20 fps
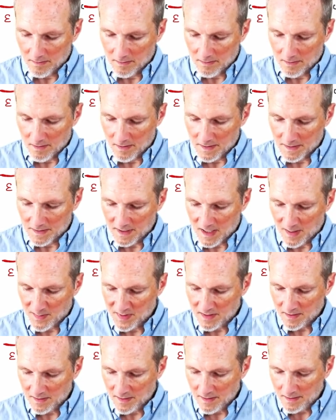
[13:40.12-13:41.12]
this
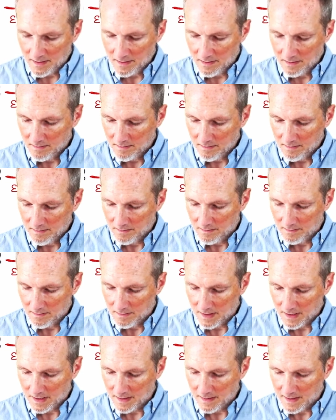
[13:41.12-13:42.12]
epsilon,
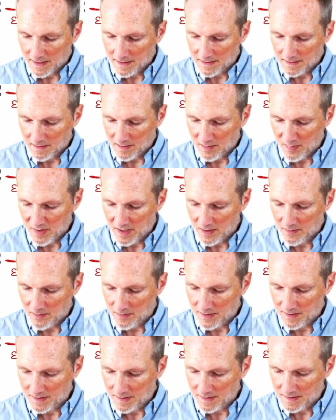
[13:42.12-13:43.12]
and that's going to be equal
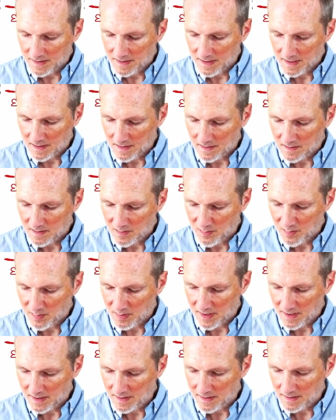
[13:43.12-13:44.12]
to 6
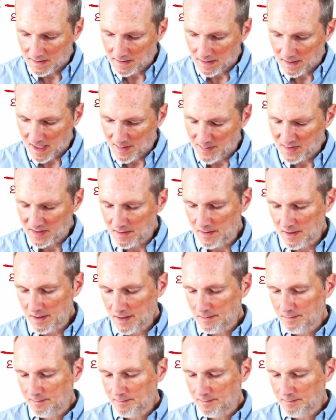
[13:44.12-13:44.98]
plus epsilon.